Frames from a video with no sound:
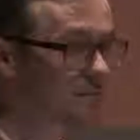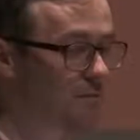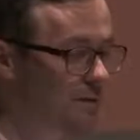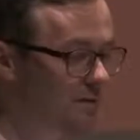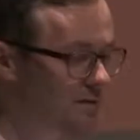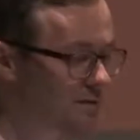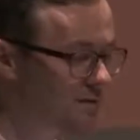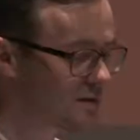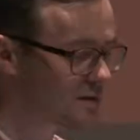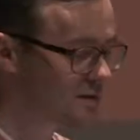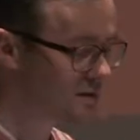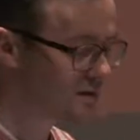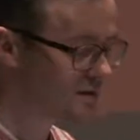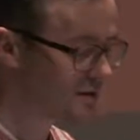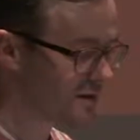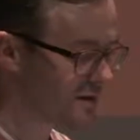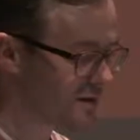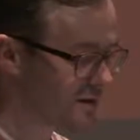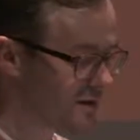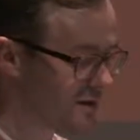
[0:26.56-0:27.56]
months.
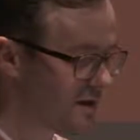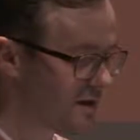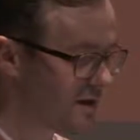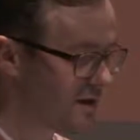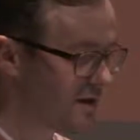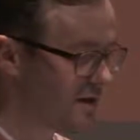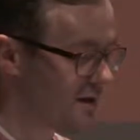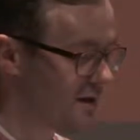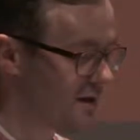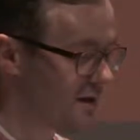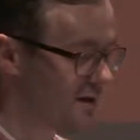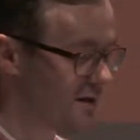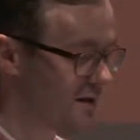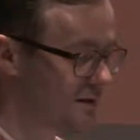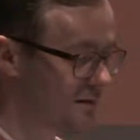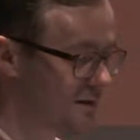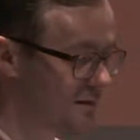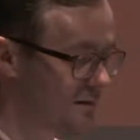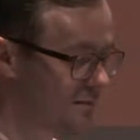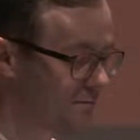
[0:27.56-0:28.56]

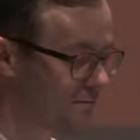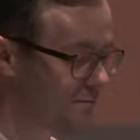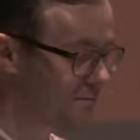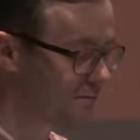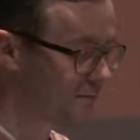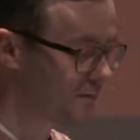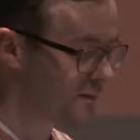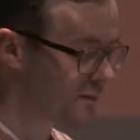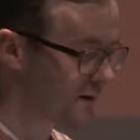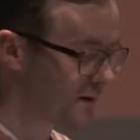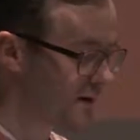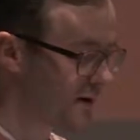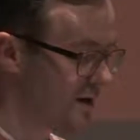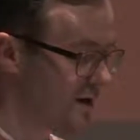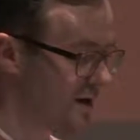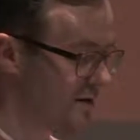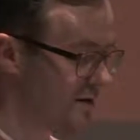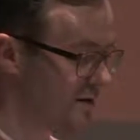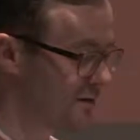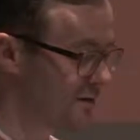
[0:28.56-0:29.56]

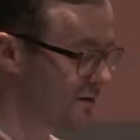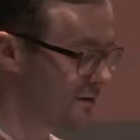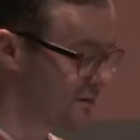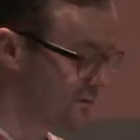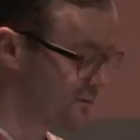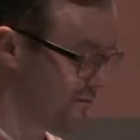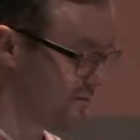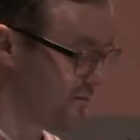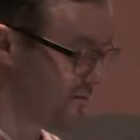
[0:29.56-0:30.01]
As you